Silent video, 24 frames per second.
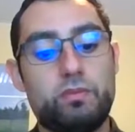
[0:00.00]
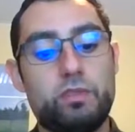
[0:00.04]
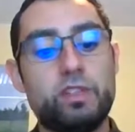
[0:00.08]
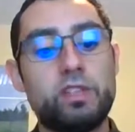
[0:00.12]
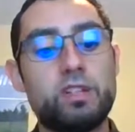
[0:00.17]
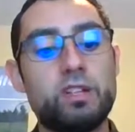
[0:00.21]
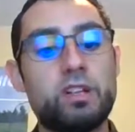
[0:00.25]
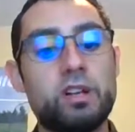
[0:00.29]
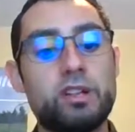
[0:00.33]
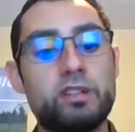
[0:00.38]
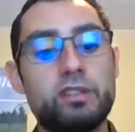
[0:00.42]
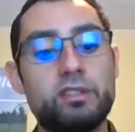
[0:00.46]

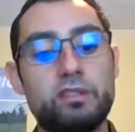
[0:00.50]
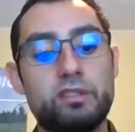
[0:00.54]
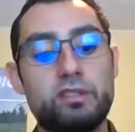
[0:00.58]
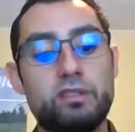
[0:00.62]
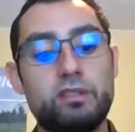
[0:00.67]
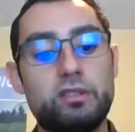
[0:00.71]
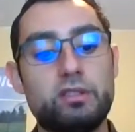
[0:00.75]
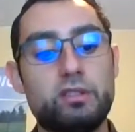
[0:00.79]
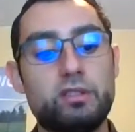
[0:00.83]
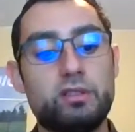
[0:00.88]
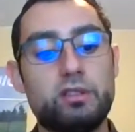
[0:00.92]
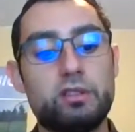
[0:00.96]
Could have gone this
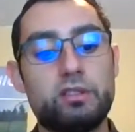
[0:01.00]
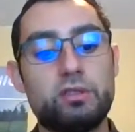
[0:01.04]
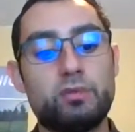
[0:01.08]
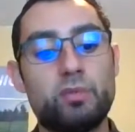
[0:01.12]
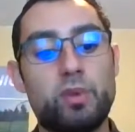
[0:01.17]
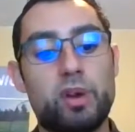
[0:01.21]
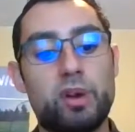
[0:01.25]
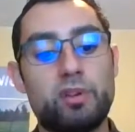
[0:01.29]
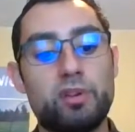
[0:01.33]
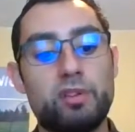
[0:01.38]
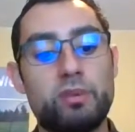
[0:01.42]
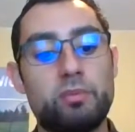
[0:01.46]

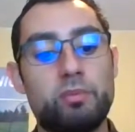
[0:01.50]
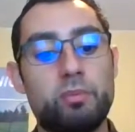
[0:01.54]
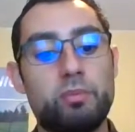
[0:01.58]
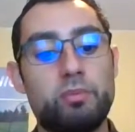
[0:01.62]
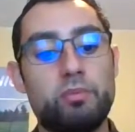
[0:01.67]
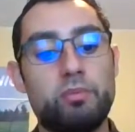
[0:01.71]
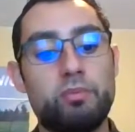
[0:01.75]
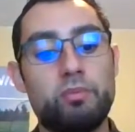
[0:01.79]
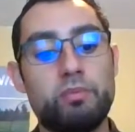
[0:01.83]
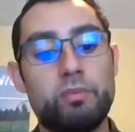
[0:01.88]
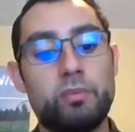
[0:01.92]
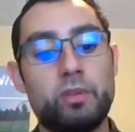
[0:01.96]
route in the
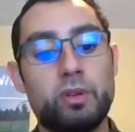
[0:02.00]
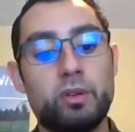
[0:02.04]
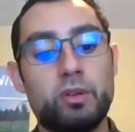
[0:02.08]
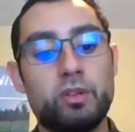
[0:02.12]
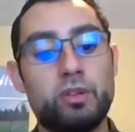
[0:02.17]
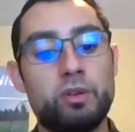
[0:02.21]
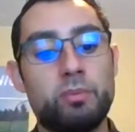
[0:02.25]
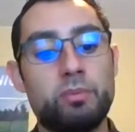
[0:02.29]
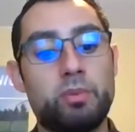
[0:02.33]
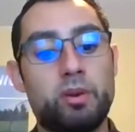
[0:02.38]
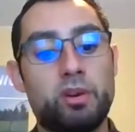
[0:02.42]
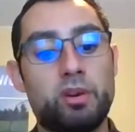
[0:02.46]

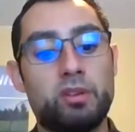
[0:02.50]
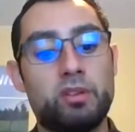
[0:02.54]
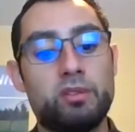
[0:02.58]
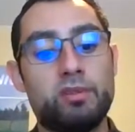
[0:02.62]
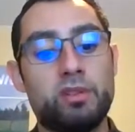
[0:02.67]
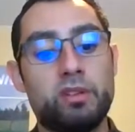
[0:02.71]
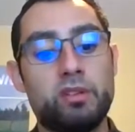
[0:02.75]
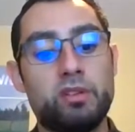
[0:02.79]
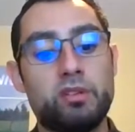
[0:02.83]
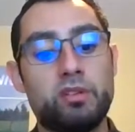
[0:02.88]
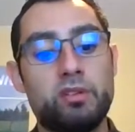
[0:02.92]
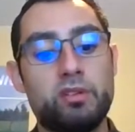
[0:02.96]
earlier part of the
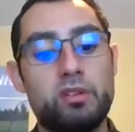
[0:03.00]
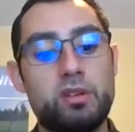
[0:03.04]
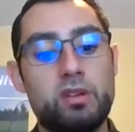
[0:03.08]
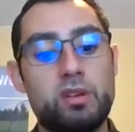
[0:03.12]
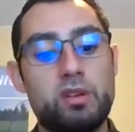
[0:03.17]
video.